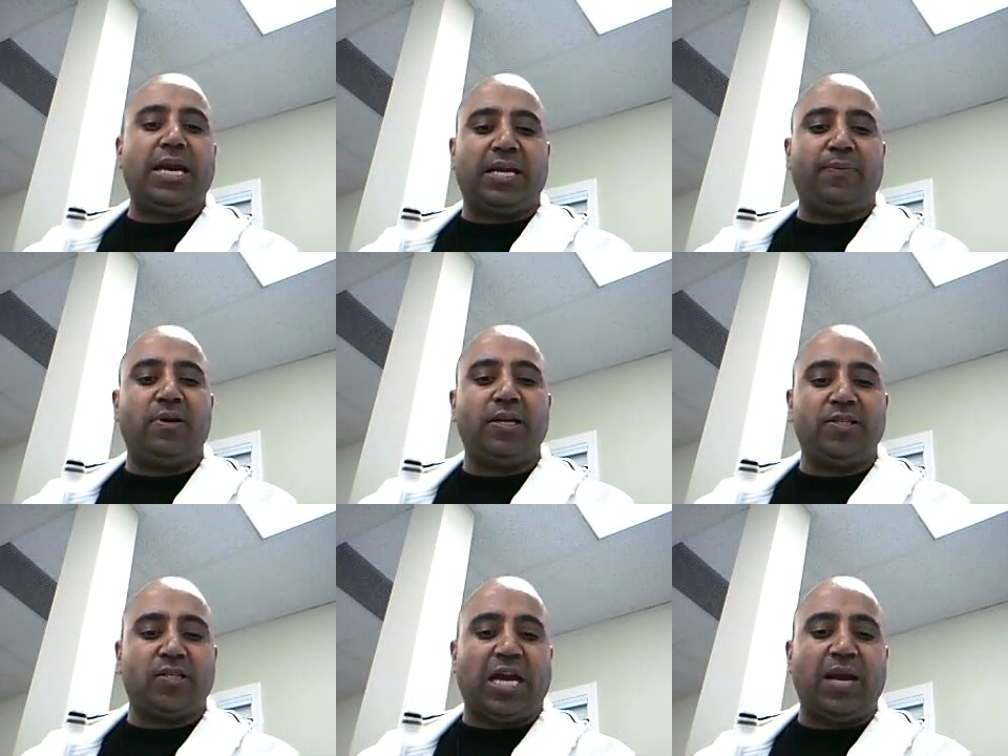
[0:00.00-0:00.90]
A
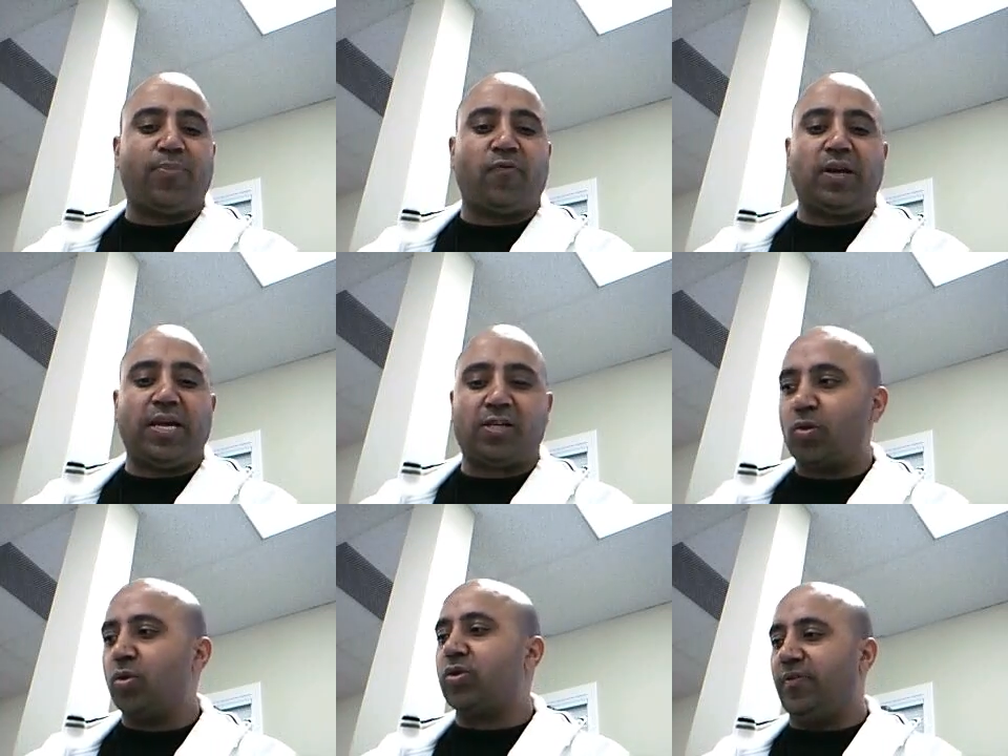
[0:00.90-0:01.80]
multiple listing
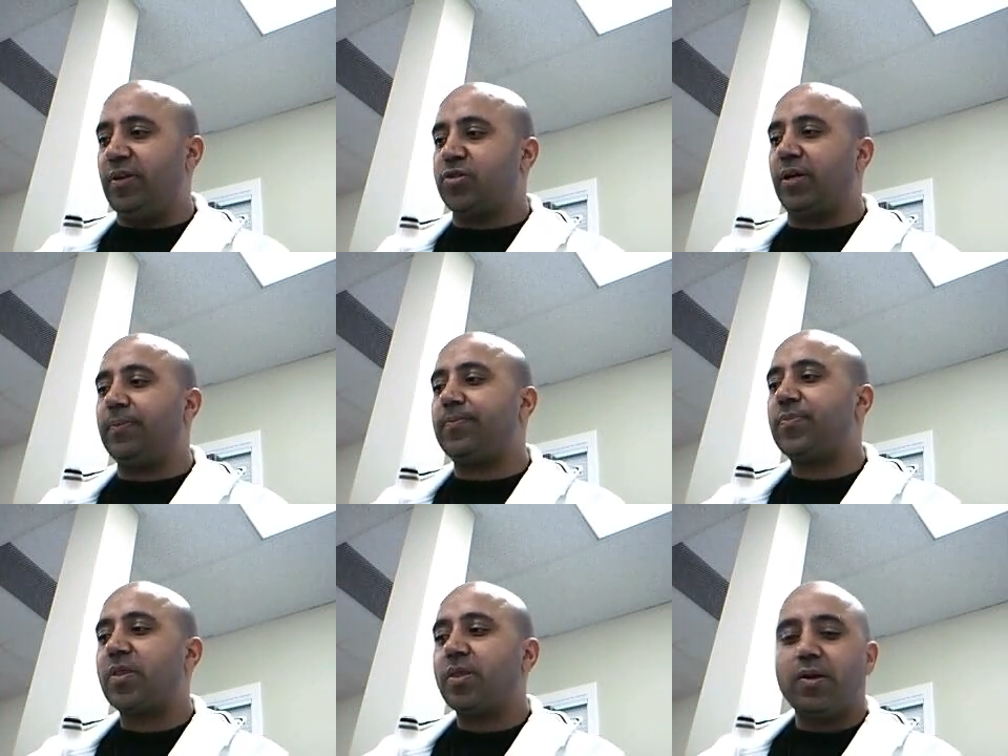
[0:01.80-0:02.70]
agreement is a type of
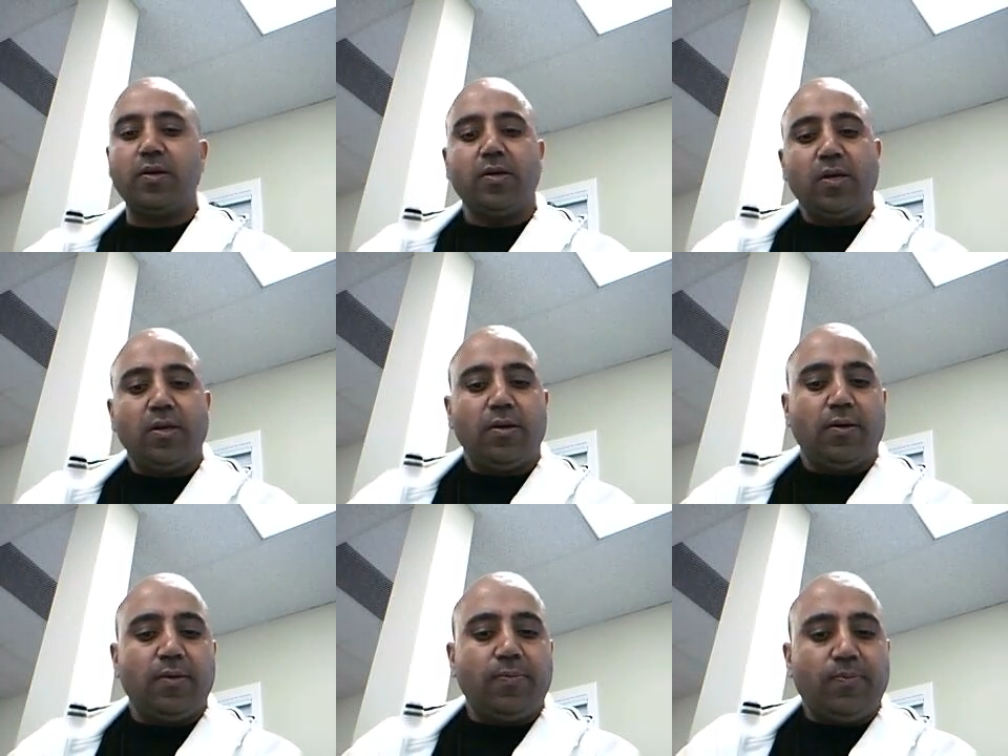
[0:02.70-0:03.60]
exclusive
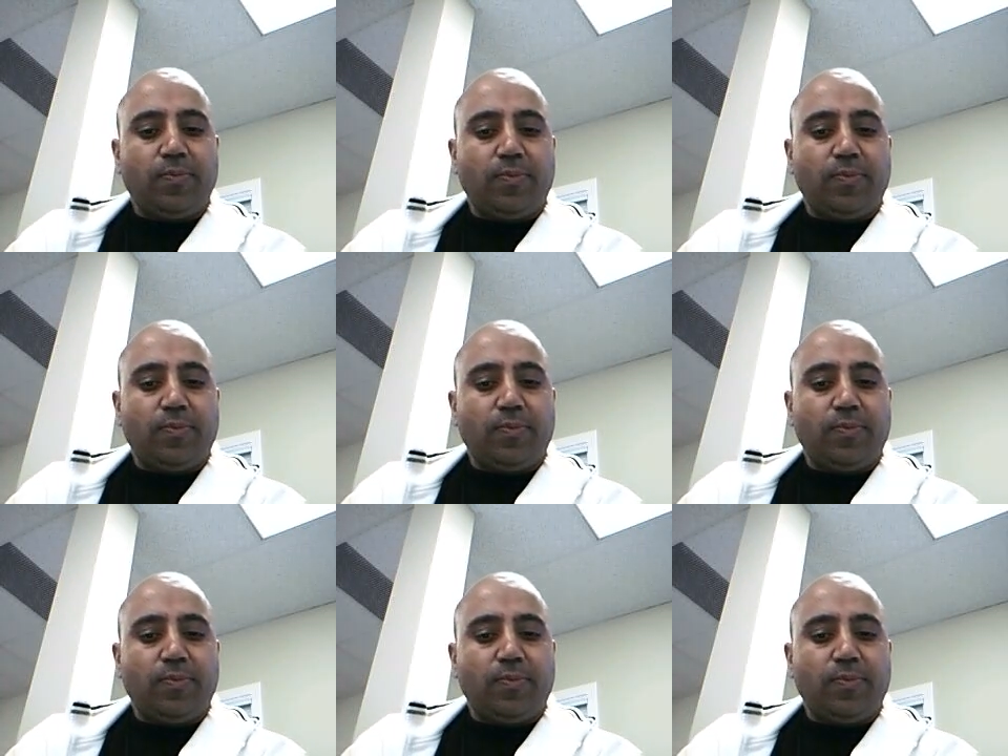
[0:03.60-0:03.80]
listing